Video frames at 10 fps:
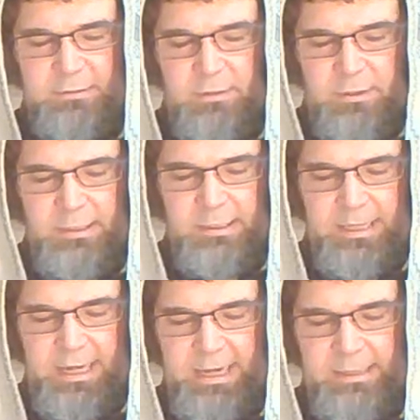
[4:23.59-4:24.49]
Look
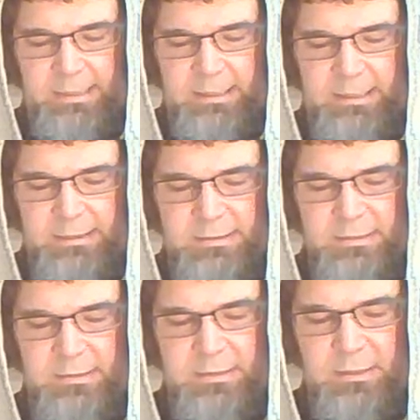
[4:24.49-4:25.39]
at
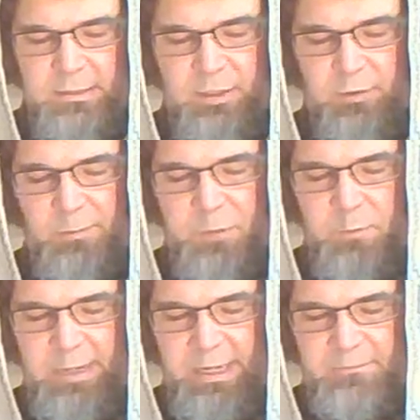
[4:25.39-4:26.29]
us the crippled
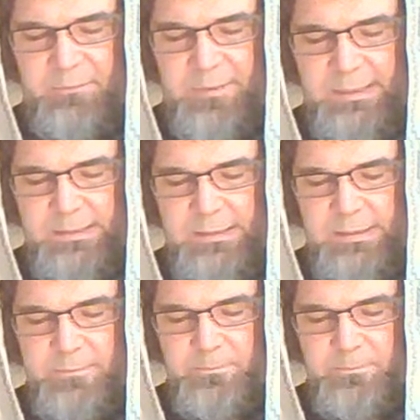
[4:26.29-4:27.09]
man fixed